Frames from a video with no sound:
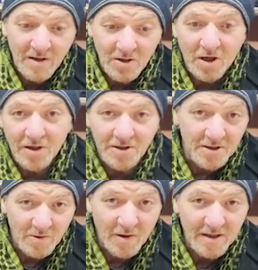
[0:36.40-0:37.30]
charge
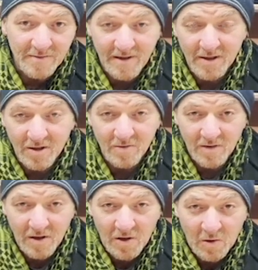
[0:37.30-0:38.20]
either way, depending on
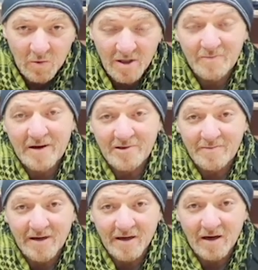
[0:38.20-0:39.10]
which battery
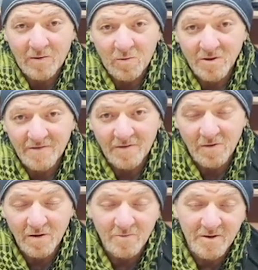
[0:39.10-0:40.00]
bank was
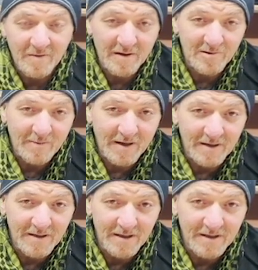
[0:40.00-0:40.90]
full and which battery
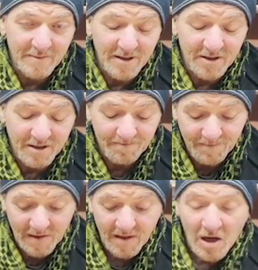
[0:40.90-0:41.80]
bank needed some energy.
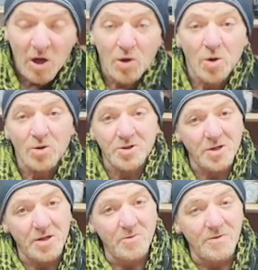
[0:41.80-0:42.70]
Not
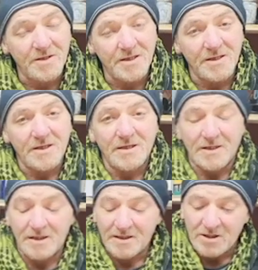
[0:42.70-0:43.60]
so with the
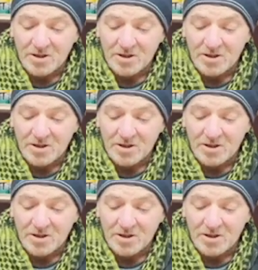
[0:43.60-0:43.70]
DC-DC